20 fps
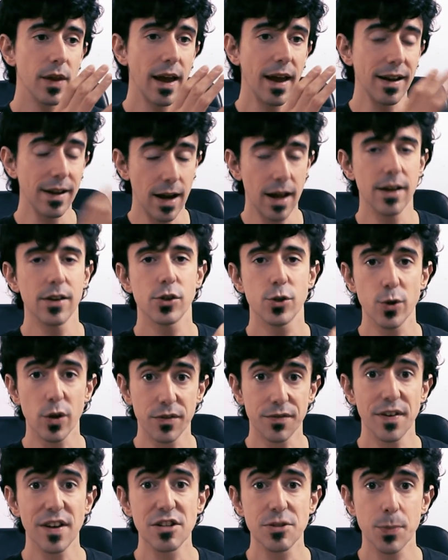And to your
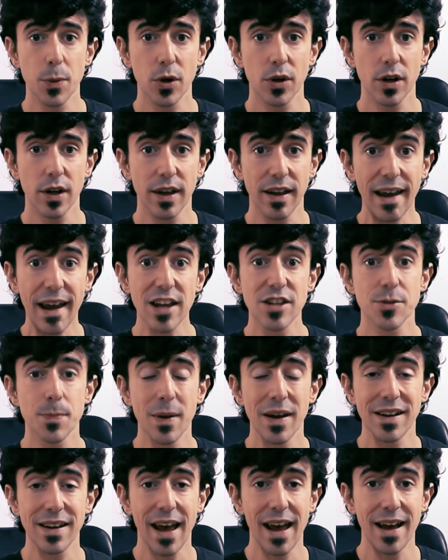Facebook
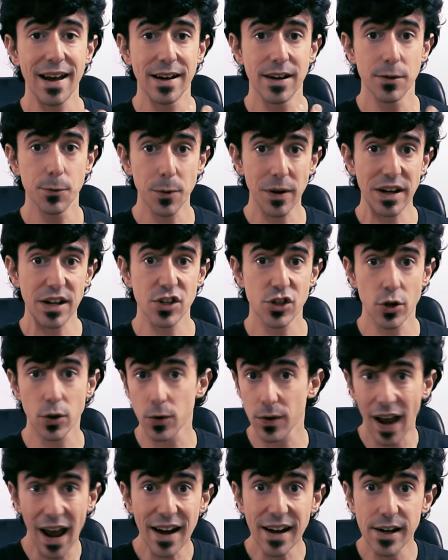engagement and reach,
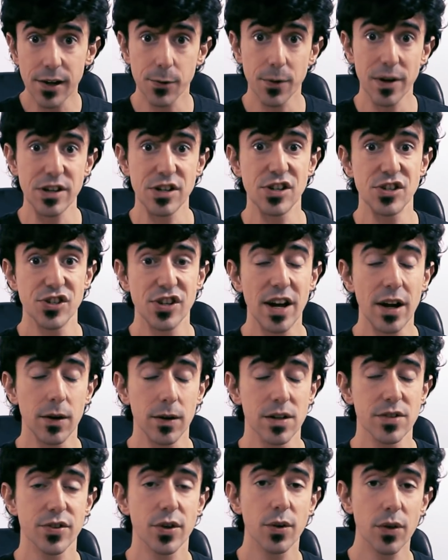organic reach in
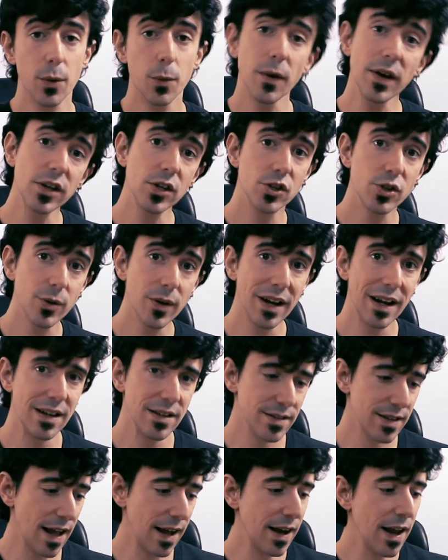general. So the way you do it
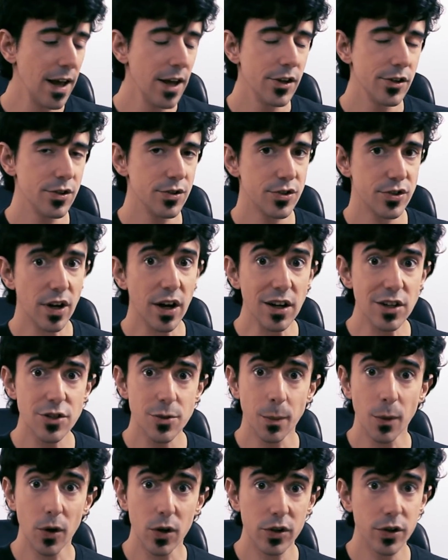is that you start
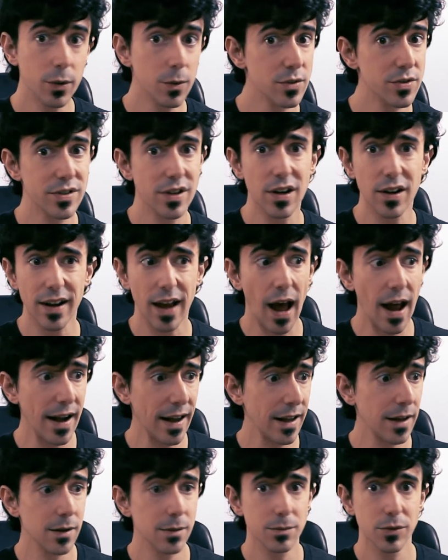small, you will start
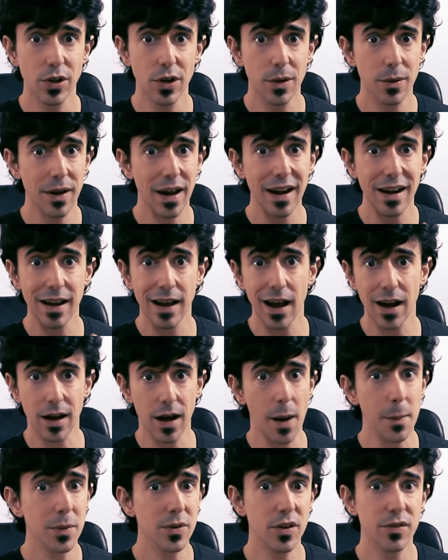getting a
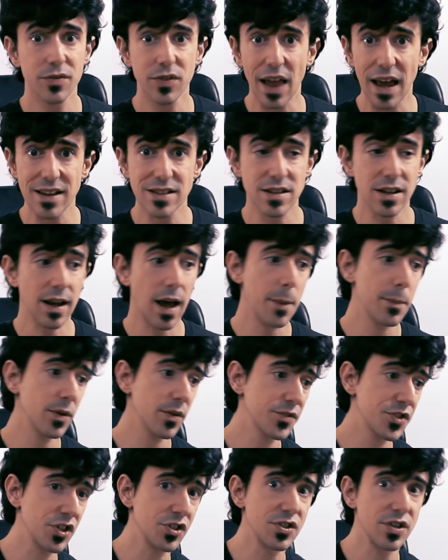couple of likes, a couple
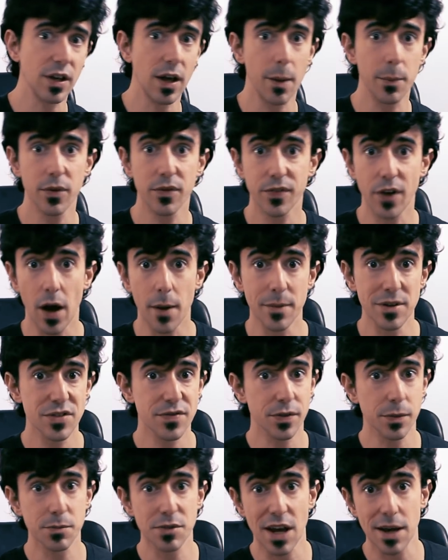of shares, a couple of comments
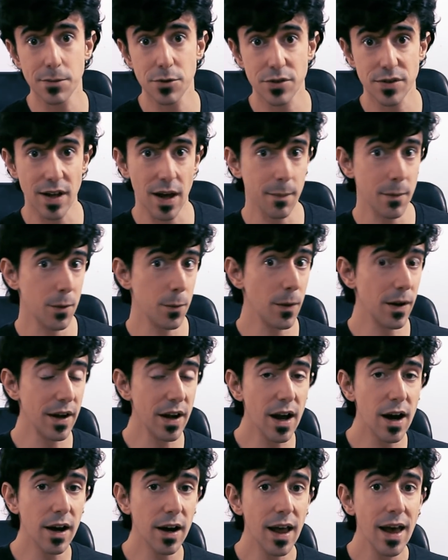from time to time and
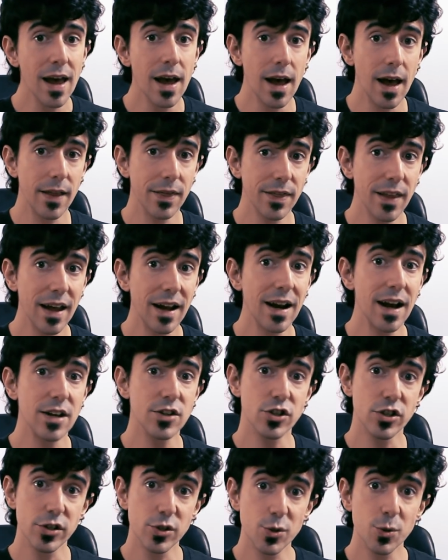whatnot. And then
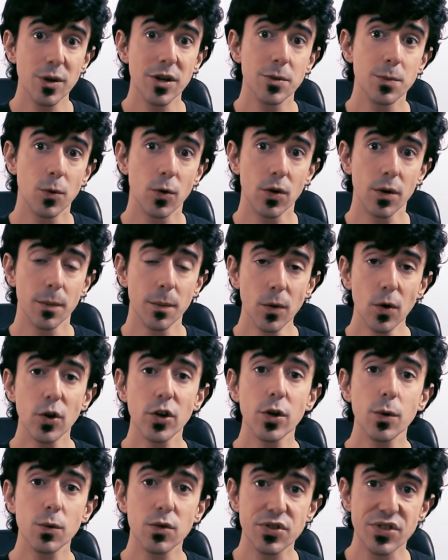as you do it more and more,
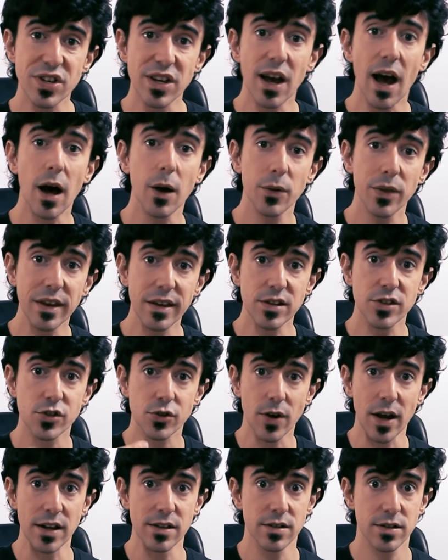you will see how these
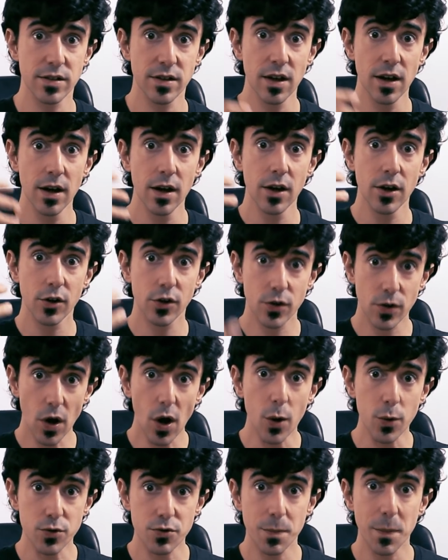trends
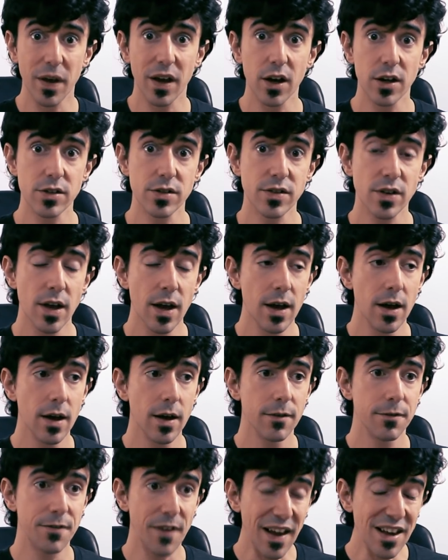grows, because
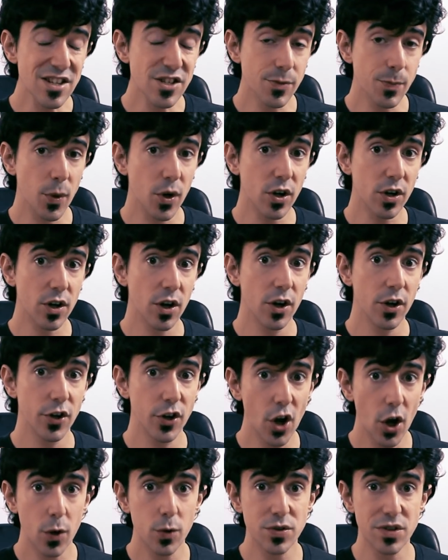Facebook
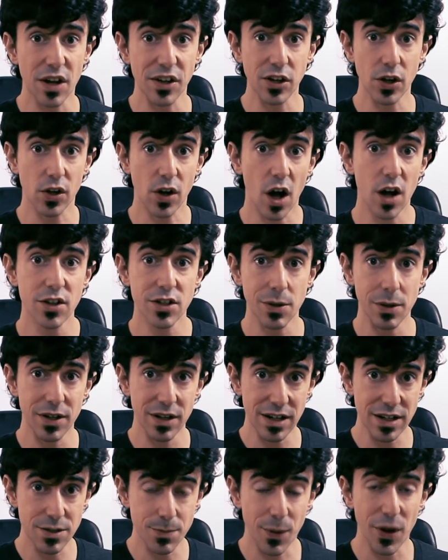knows that your
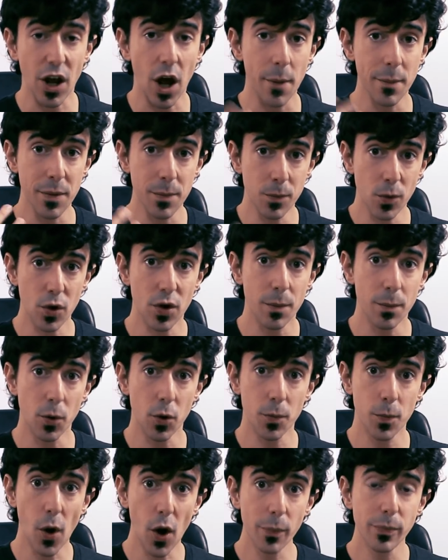content is becoming more and
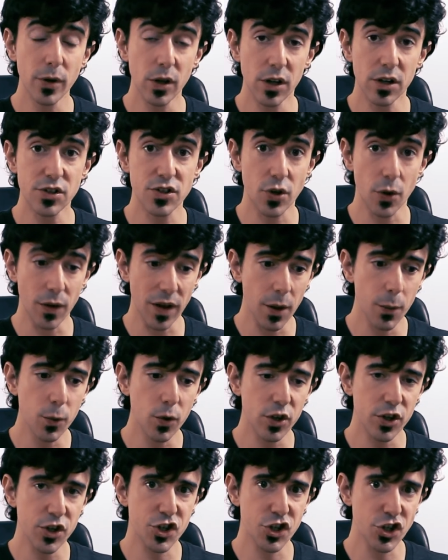more popular, so it
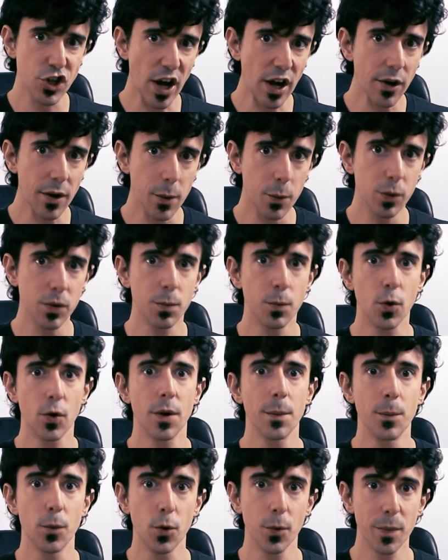will share it with more
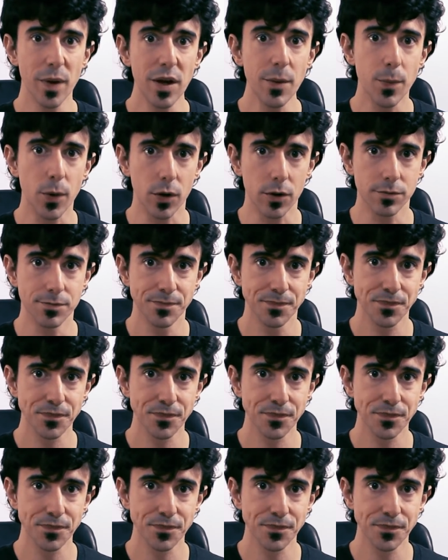and more people.